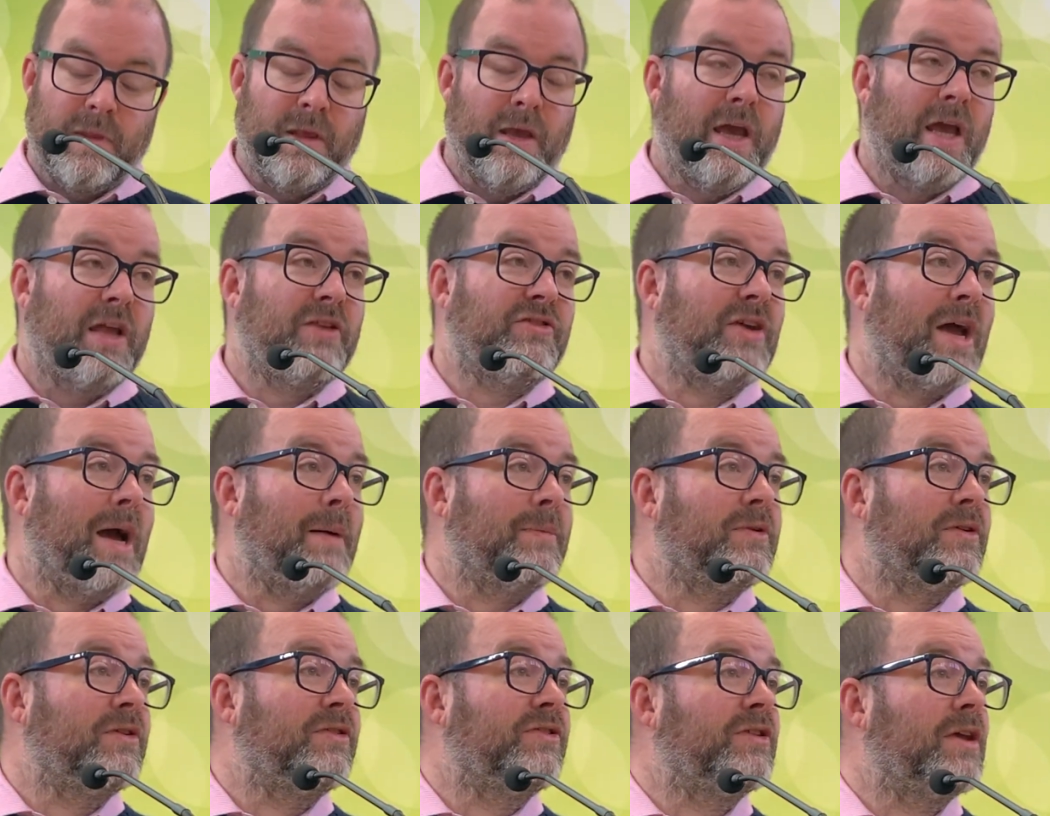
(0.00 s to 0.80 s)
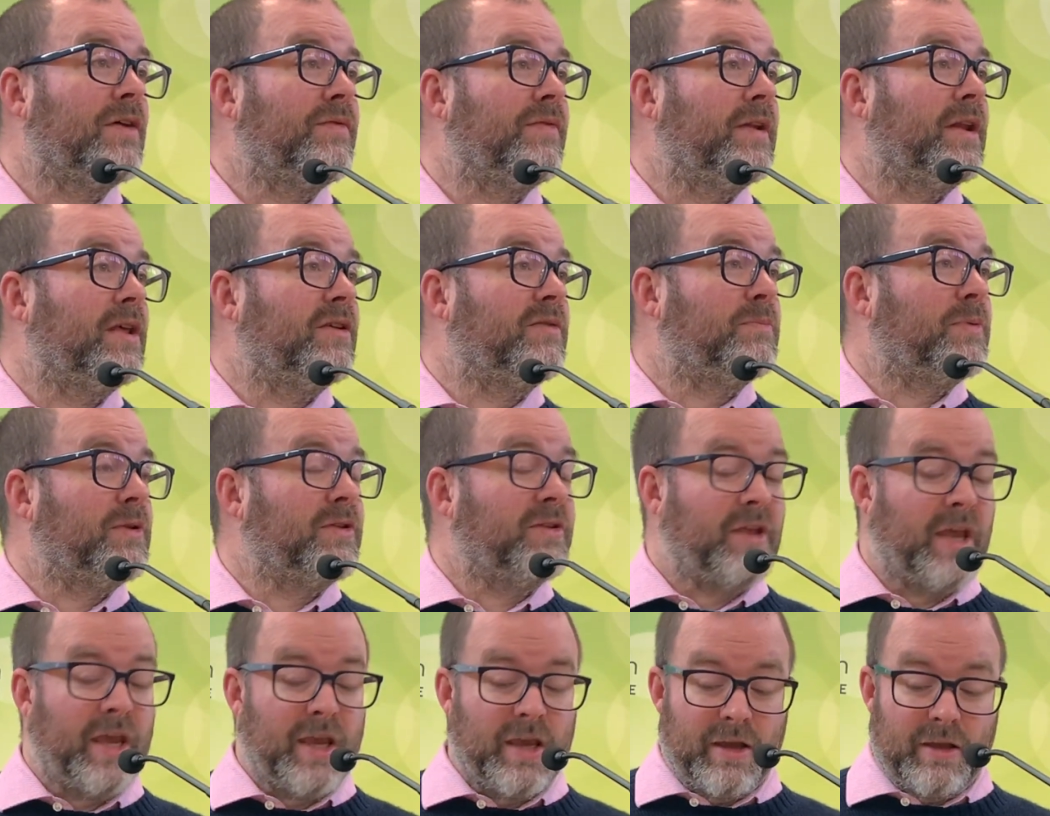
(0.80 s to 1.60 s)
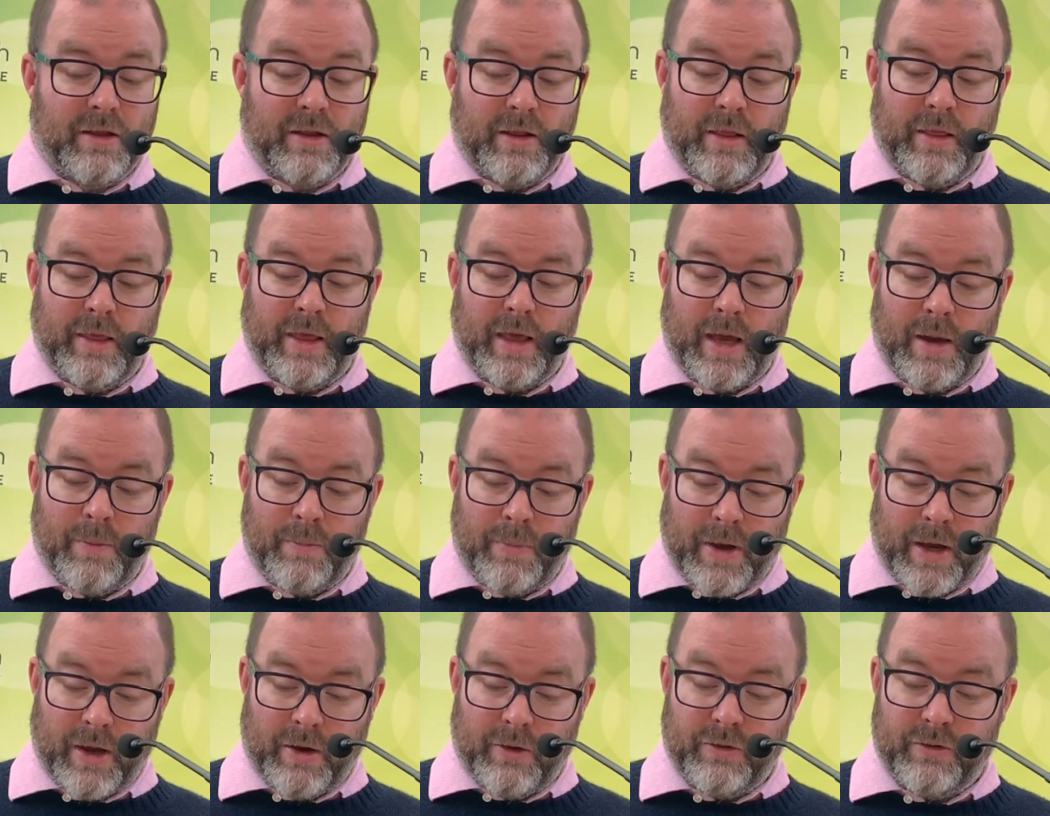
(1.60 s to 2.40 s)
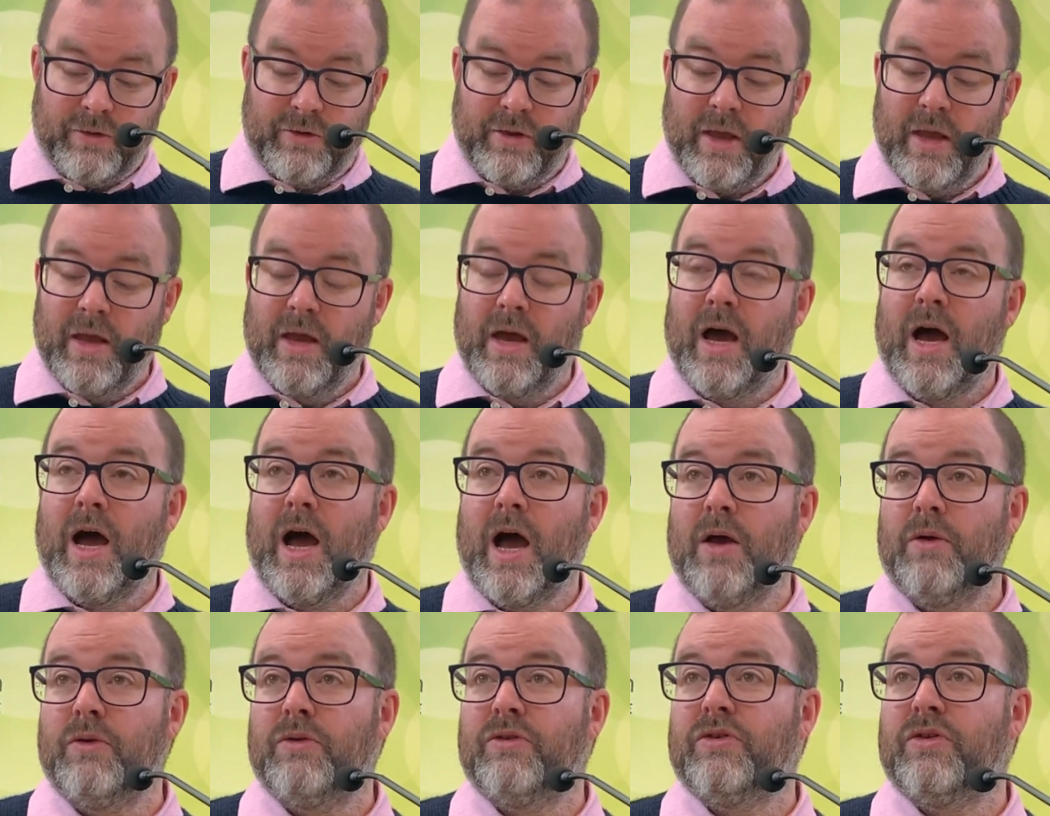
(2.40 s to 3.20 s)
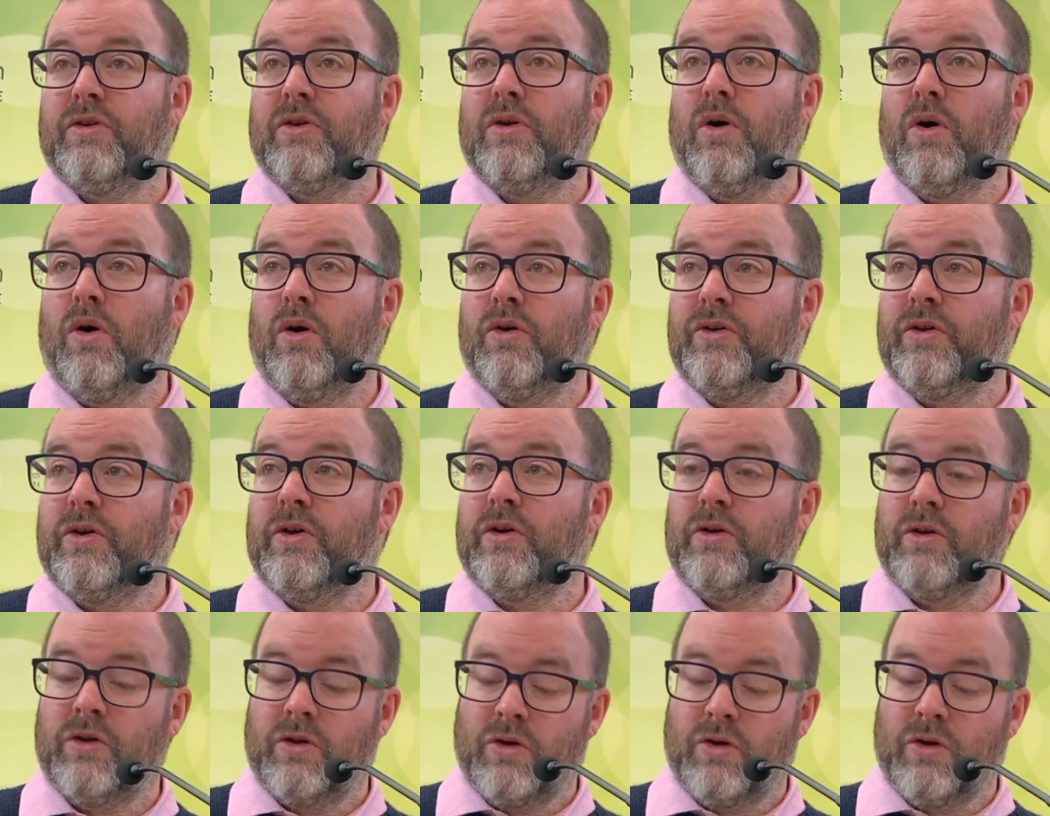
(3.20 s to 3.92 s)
In chapter 7 is particularly about how to honour